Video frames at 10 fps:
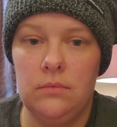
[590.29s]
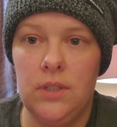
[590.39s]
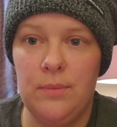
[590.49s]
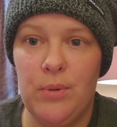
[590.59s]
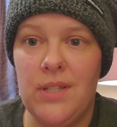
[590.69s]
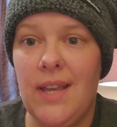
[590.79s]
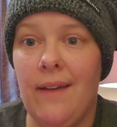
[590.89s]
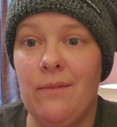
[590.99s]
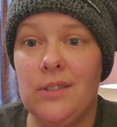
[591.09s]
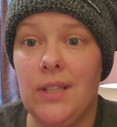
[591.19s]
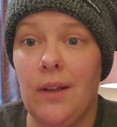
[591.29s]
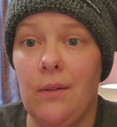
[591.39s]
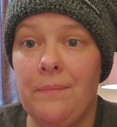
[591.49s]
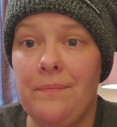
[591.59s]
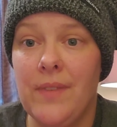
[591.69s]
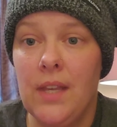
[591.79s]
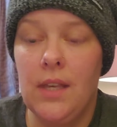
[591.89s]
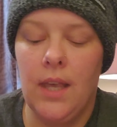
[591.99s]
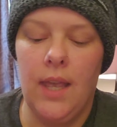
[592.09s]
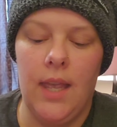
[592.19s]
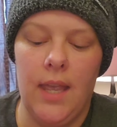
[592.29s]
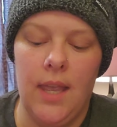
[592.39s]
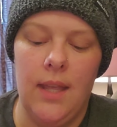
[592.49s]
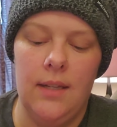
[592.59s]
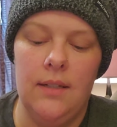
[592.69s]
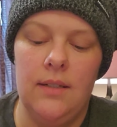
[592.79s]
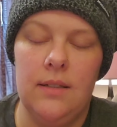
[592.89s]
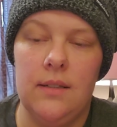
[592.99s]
what does Breezy have on sale? And